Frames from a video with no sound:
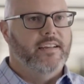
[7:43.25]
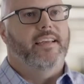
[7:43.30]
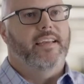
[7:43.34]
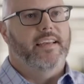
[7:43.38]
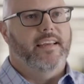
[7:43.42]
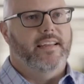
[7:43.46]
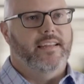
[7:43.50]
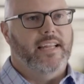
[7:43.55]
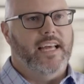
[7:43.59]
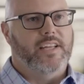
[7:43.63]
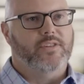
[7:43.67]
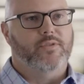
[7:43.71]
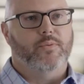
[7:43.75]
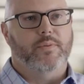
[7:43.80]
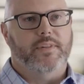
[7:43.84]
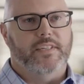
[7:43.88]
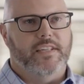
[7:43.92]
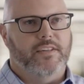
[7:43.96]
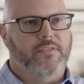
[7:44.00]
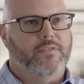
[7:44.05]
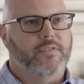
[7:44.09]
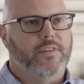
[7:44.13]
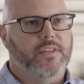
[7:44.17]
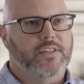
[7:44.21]
And that's what we
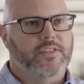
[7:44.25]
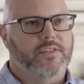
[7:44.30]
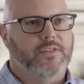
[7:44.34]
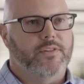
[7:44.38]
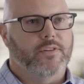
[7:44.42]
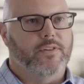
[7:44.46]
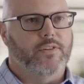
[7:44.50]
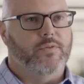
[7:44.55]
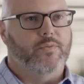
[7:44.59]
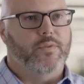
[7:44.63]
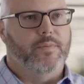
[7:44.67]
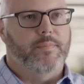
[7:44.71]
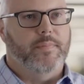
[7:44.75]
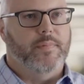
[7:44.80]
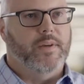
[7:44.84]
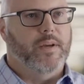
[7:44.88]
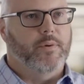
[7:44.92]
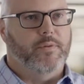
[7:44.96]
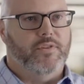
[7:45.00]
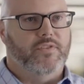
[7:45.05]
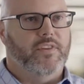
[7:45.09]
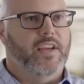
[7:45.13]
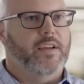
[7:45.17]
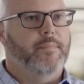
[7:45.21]
did for these students. It
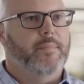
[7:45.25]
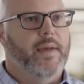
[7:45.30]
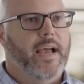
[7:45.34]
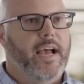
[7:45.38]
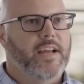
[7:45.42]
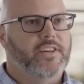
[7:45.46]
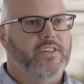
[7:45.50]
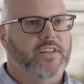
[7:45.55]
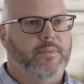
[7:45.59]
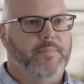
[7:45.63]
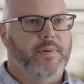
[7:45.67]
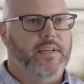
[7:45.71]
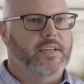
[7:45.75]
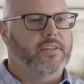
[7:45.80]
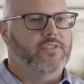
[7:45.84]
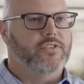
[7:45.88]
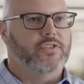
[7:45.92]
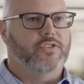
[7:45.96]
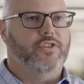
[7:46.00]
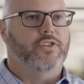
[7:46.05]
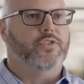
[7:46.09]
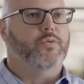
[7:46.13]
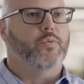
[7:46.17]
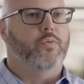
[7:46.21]
was like magic because
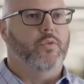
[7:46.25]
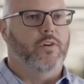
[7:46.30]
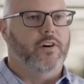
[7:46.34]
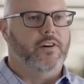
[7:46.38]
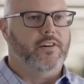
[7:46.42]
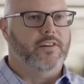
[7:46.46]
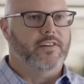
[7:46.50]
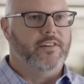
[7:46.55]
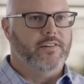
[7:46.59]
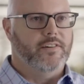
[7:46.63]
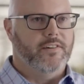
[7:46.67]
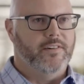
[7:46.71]
it just worked.